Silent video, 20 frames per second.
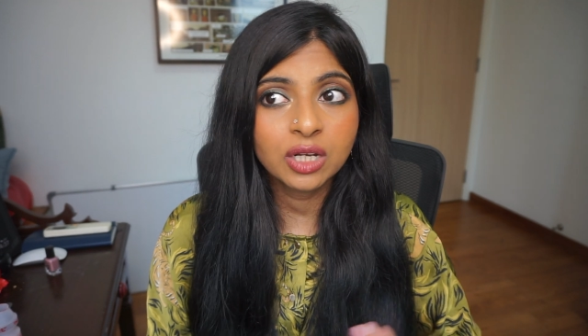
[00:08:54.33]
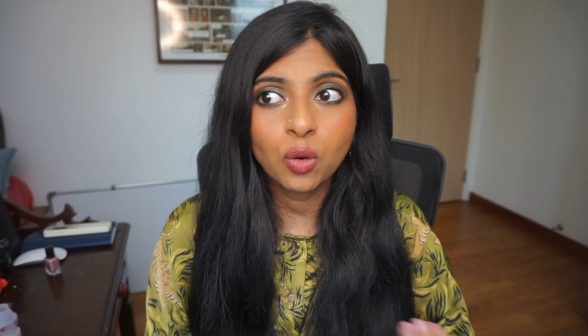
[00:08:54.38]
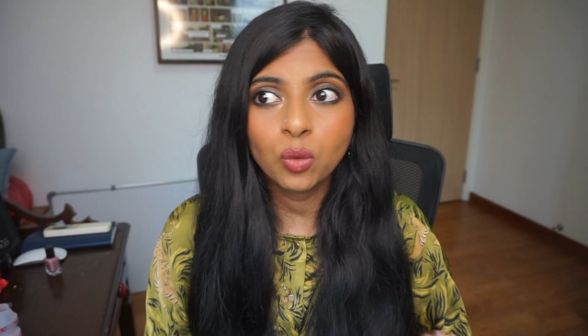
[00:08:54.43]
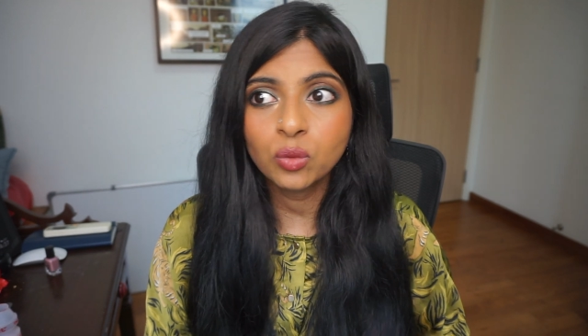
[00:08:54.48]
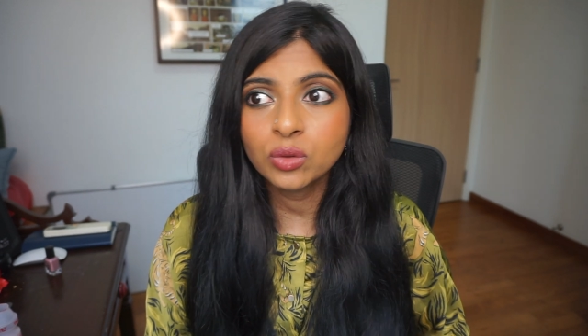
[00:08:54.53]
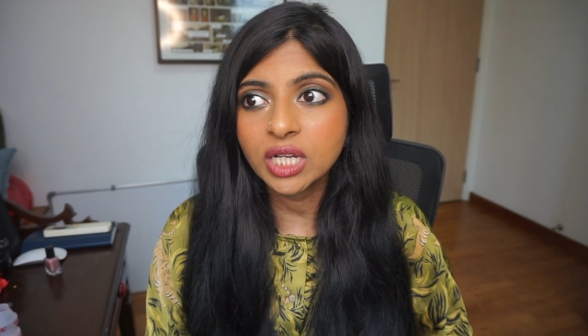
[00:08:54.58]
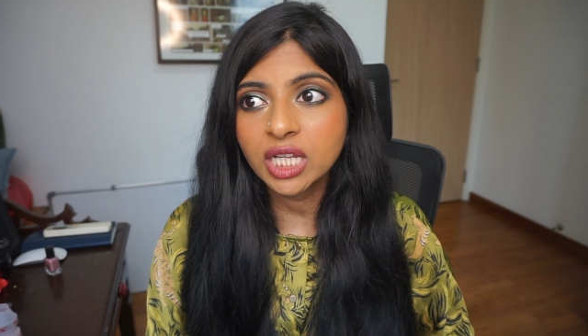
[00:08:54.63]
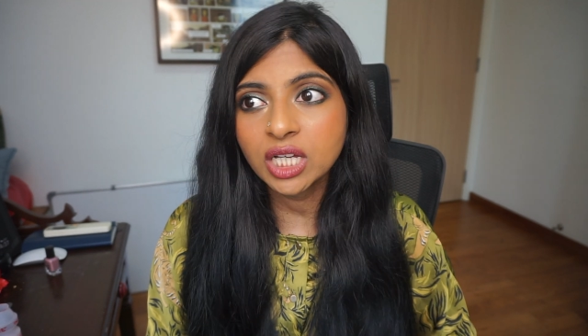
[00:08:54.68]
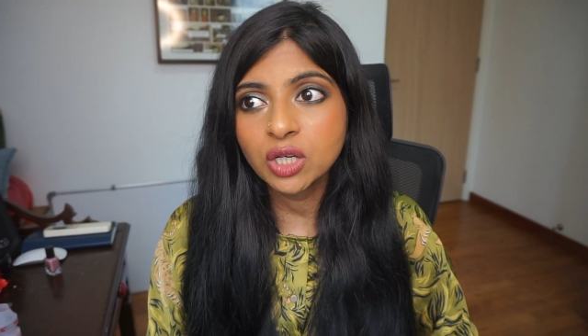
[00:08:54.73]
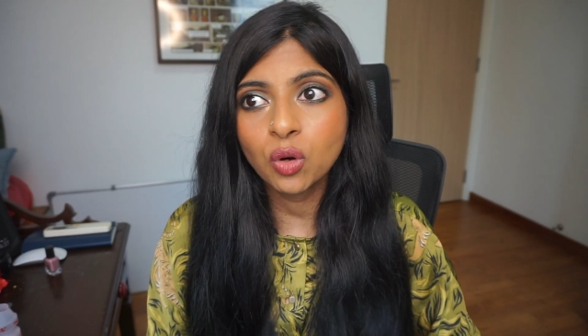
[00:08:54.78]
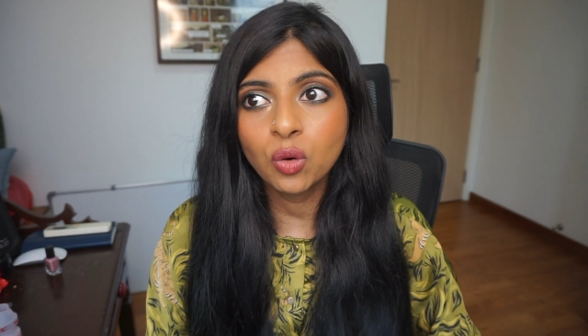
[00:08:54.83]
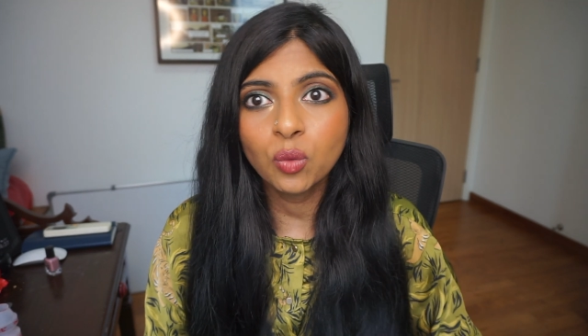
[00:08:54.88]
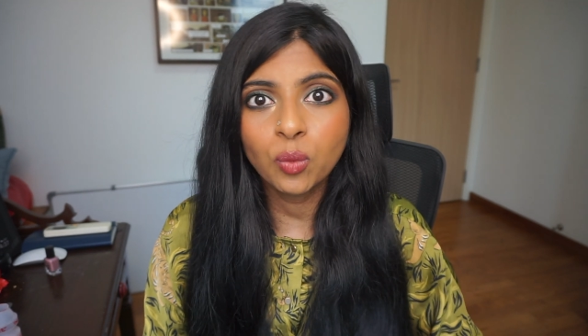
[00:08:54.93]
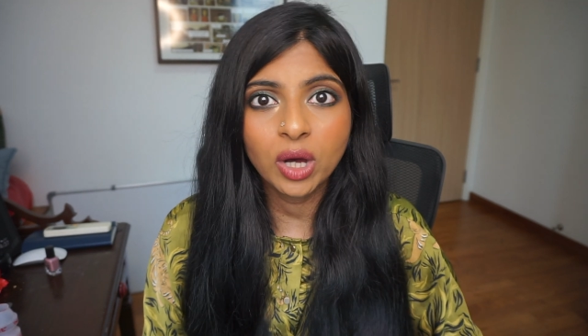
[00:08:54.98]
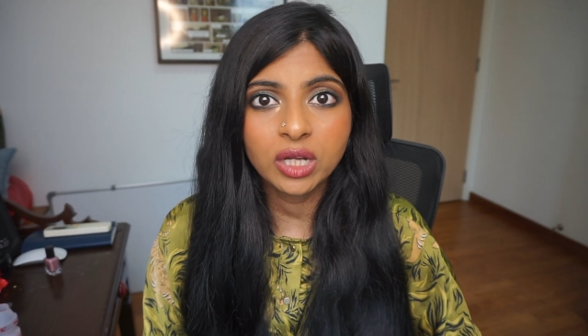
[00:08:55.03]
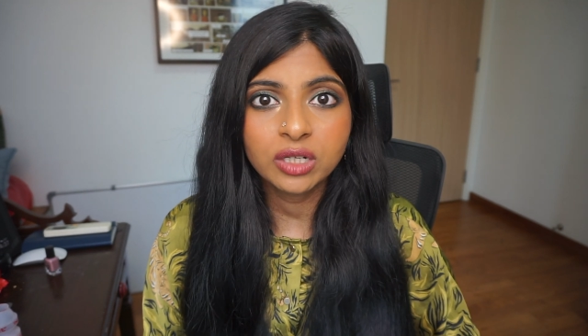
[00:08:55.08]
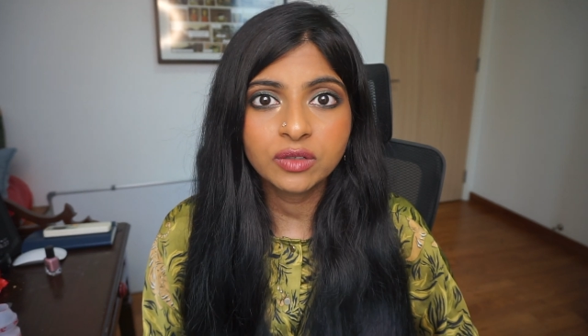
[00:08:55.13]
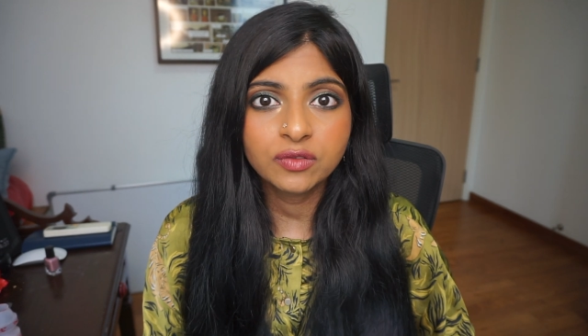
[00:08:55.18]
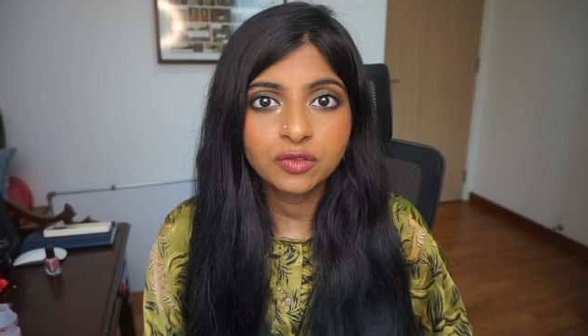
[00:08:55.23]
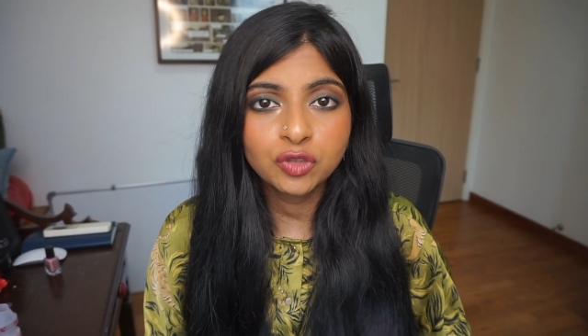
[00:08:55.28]
only go
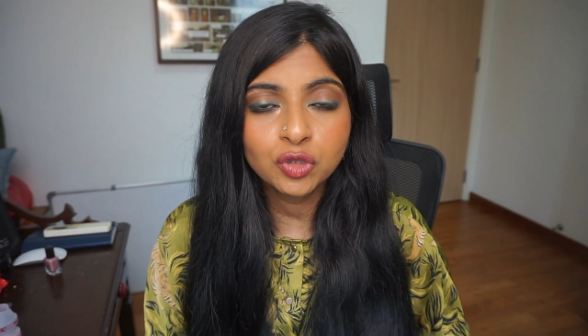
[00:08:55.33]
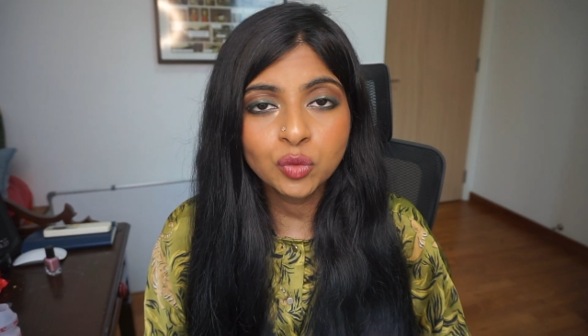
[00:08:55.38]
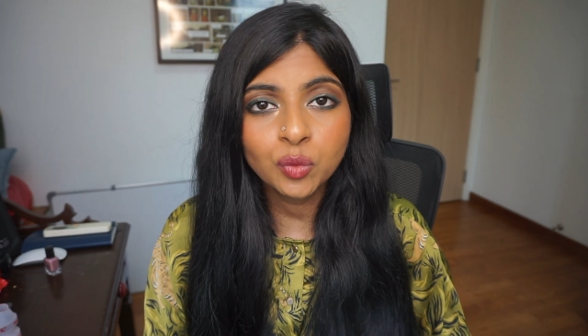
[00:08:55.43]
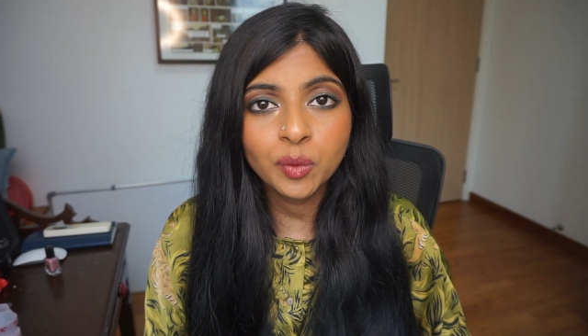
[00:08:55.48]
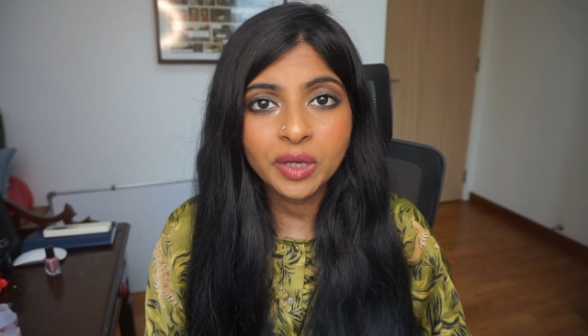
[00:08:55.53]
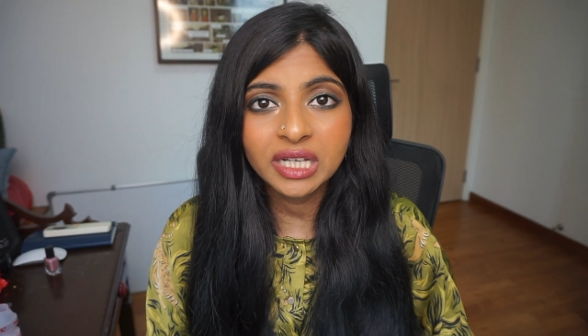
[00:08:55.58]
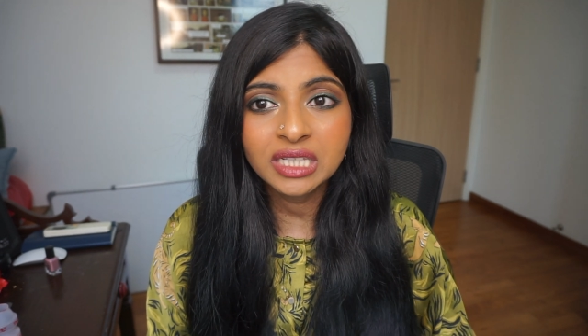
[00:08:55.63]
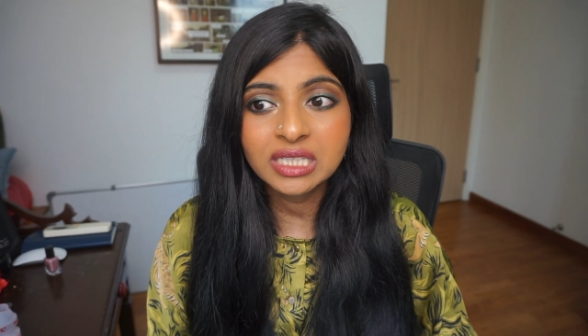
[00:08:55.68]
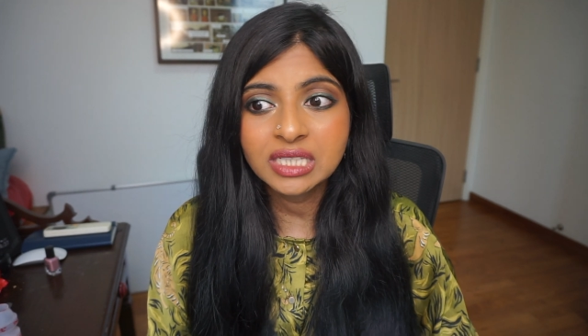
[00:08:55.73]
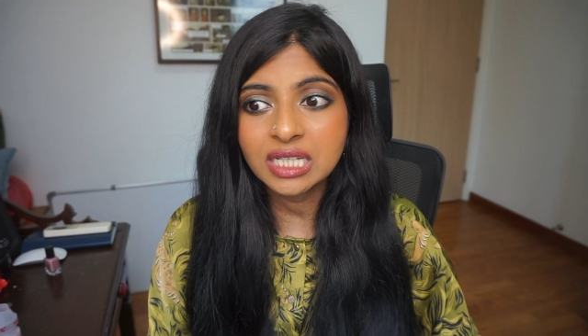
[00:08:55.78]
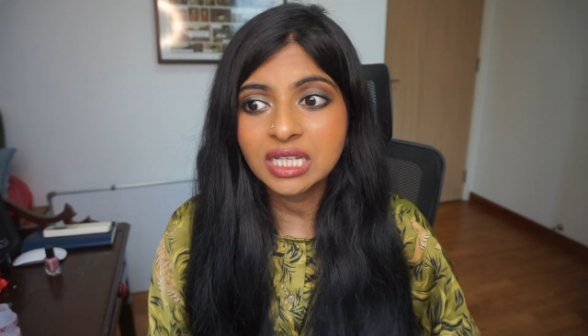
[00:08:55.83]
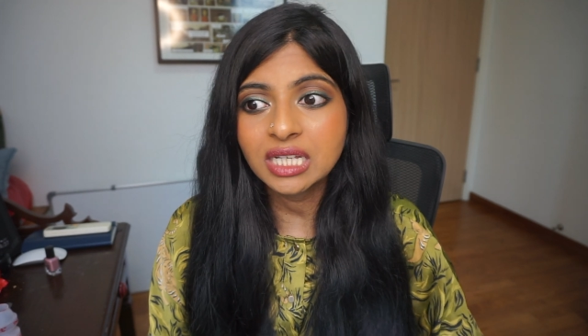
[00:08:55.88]
one of 2 ways.